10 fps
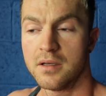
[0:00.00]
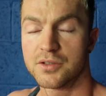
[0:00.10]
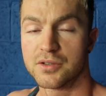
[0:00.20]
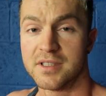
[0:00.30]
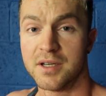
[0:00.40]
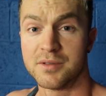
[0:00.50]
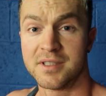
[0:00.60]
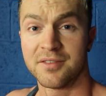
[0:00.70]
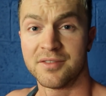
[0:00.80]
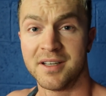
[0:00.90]
So today was
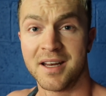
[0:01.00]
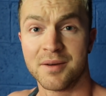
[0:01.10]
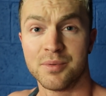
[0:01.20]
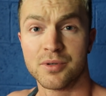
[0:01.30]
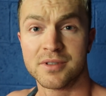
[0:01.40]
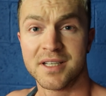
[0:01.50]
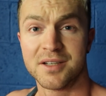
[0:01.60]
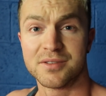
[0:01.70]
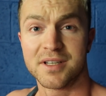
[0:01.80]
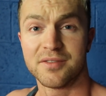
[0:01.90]
definitely an airport day. It
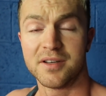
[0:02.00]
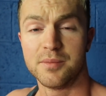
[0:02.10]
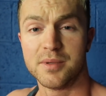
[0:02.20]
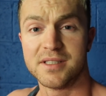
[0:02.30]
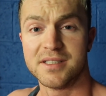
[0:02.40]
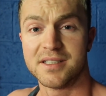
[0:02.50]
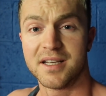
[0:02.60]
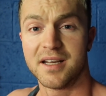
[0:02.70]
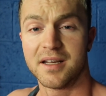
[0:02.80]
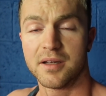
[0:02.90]
was definitely a busy
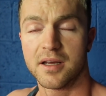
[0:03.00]
day.